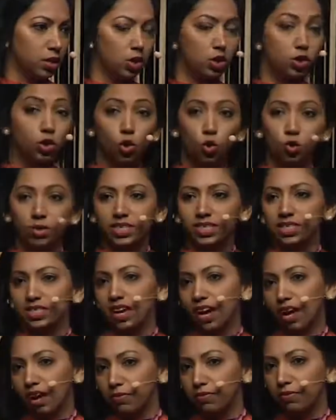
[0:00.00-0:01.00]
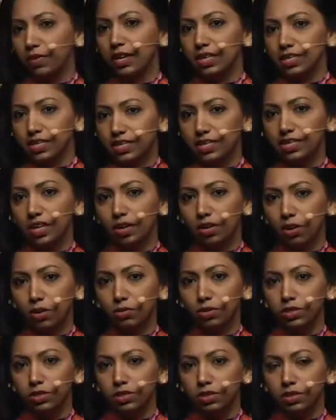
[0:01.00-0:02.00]
your staff and
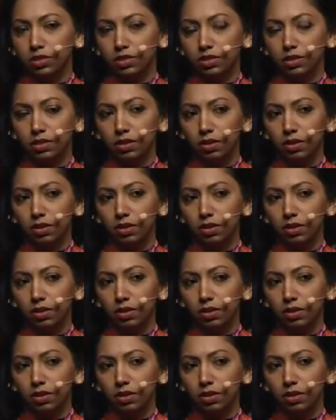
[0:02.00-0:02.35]
stakeholders.